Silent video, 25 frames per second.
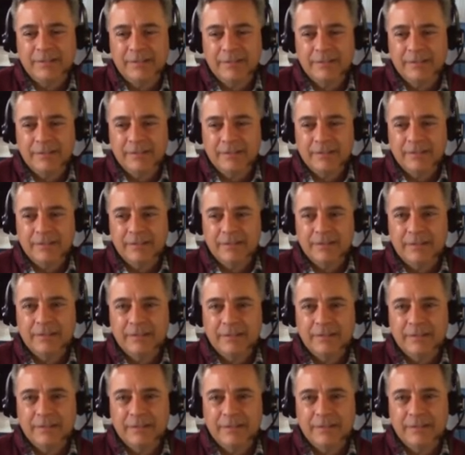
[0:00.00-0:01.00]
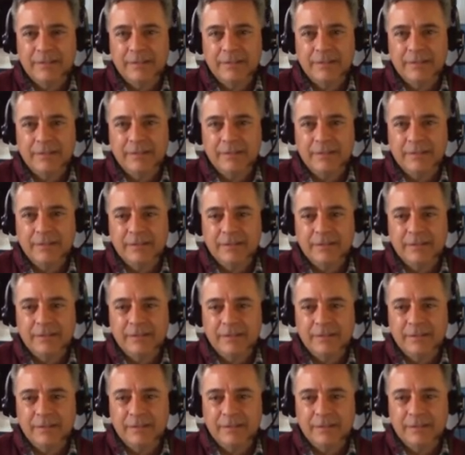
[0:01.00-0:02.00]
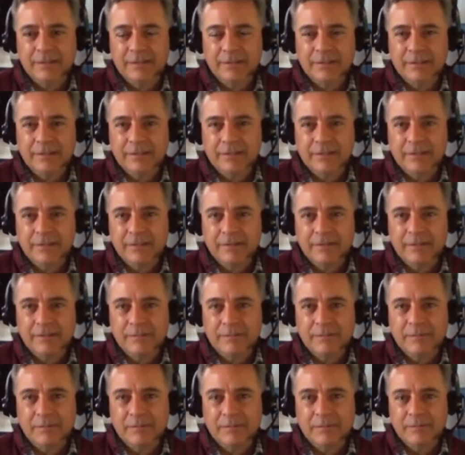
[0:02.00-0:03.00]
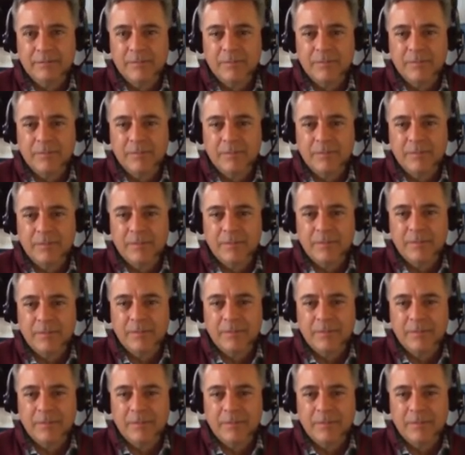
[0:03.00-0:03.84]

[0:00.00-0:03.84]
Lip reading: [no speech]